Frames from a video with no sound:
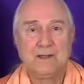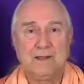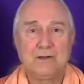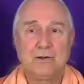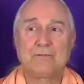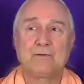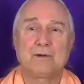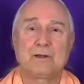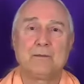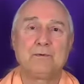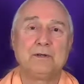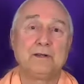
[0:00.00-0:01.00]
You have to
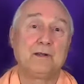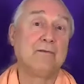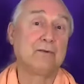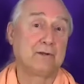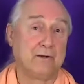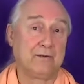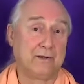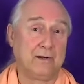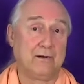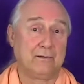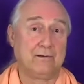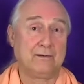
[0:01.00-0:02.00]
accompany the avatar
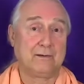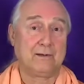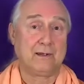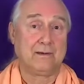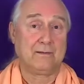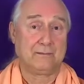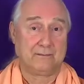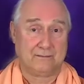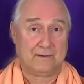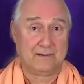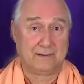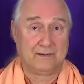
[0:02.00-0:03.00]
there and
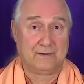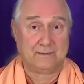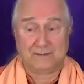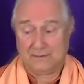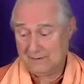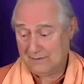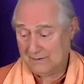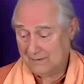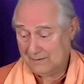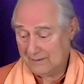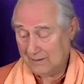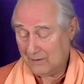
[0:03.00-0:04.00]

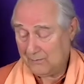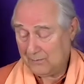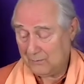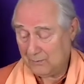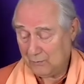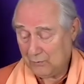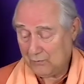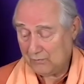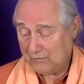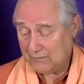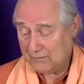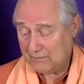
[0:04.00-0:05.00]
help him remove
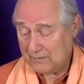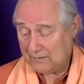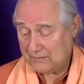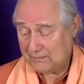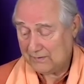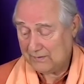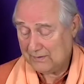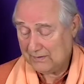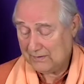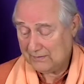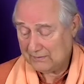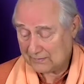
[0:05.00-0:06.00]
this
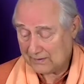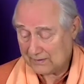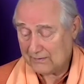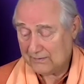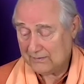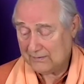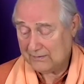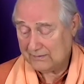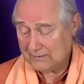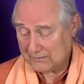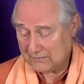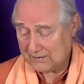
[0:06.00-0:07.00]
subtle
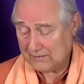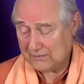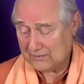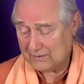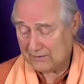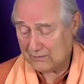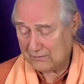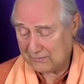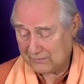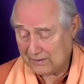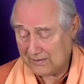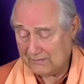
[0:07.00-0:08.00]
distinction or
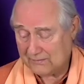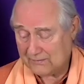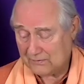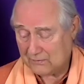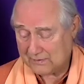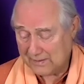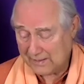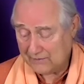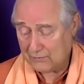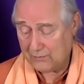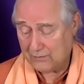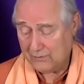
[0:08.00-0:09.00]
sense or
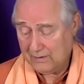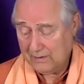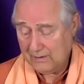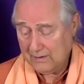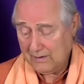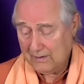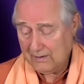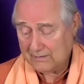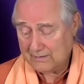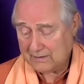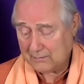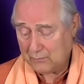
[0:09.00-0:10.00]
tendril
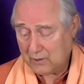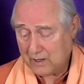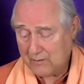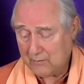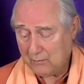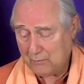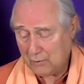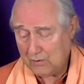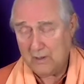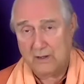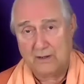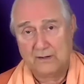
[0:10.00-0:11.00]
that the primal
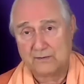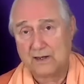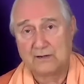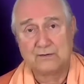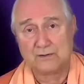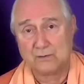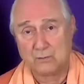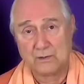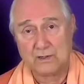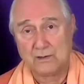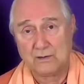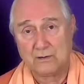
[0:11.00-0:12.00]
moha is actually
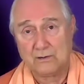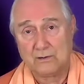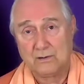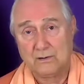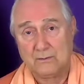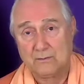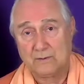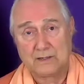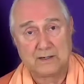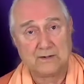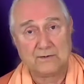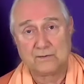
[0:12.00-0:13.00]
real,
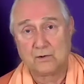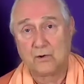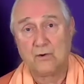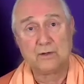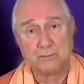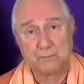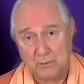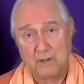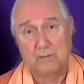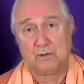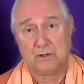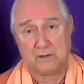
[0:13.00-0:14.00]
because only
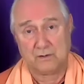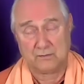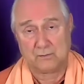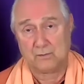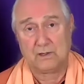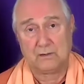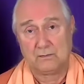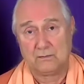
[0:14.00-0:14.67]
Brahman is real.